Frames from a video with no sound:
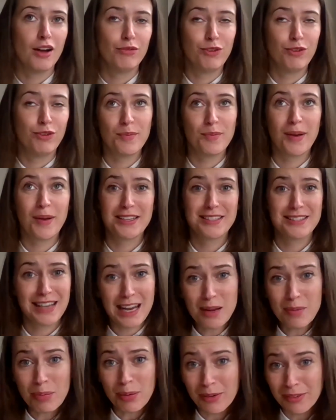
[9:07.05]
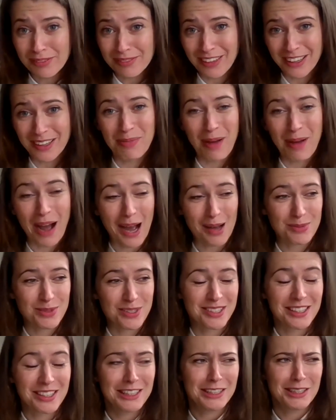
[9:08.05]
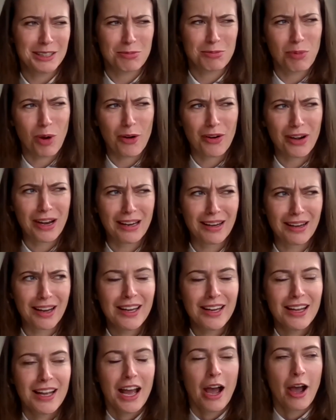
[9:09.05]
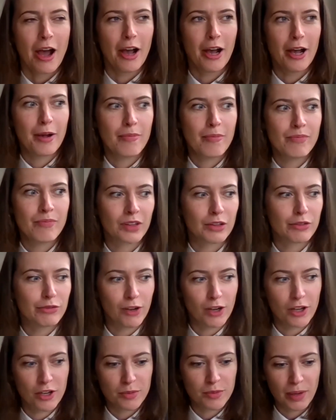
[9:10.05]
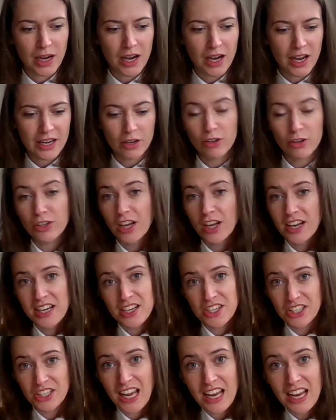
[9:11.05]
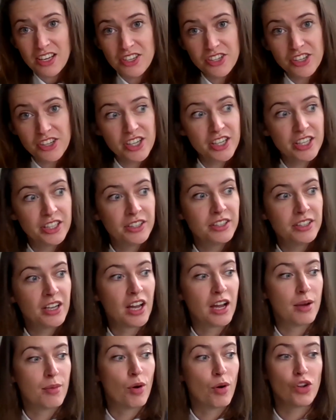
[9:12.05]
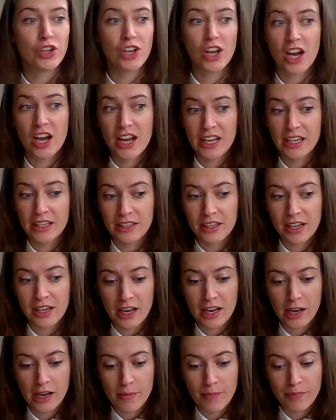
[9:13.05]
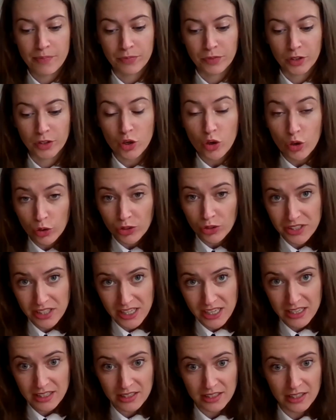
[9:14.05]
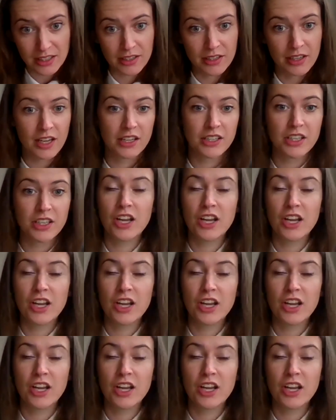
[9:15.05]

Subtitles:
followed by sleep, perhaps worryingly, followed by online education, online courses, and